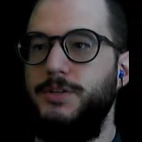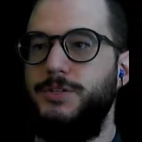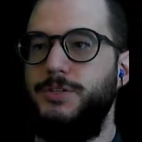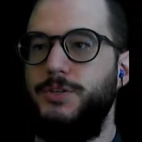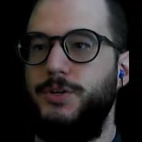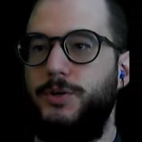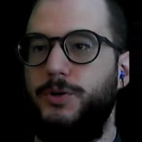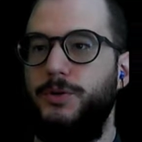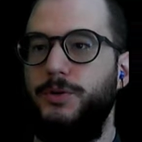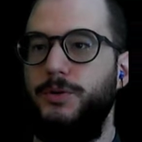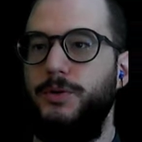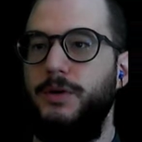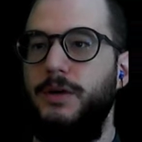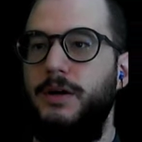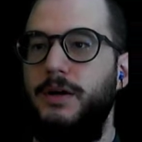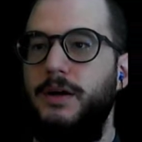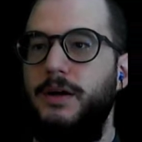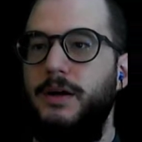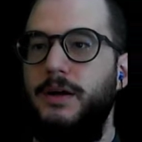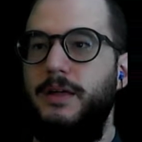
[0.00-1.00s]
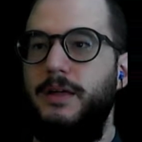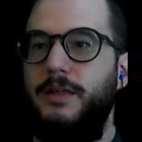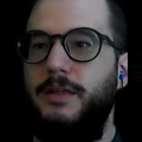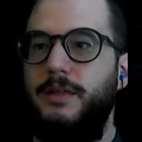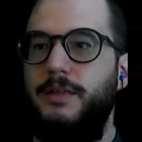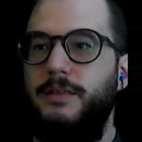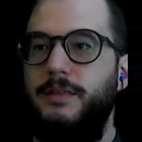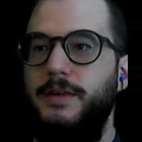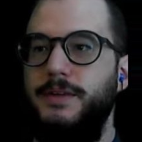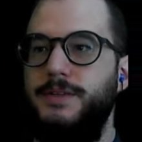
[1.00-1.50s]
circle
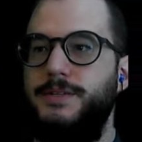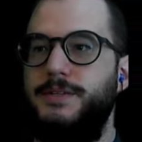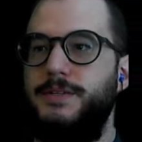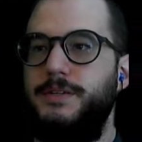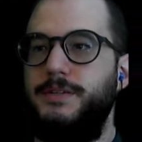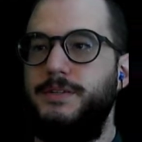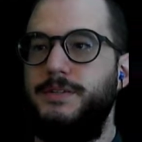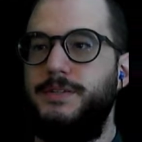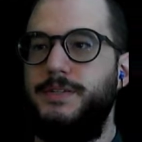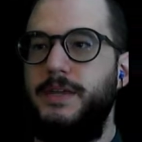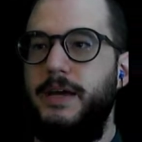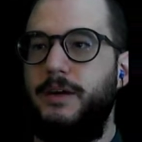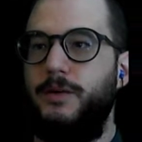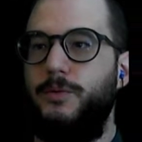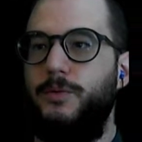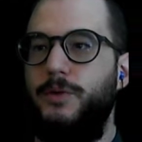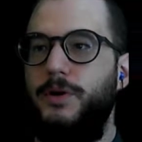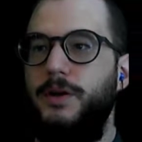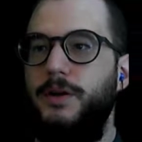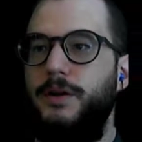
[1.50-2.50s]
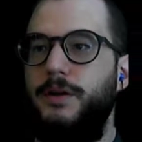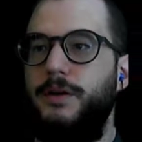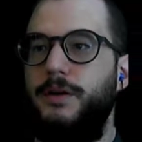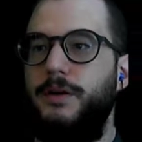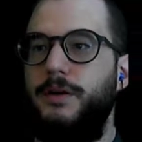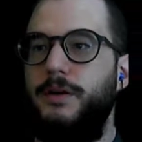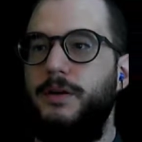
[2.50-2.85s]
this second one.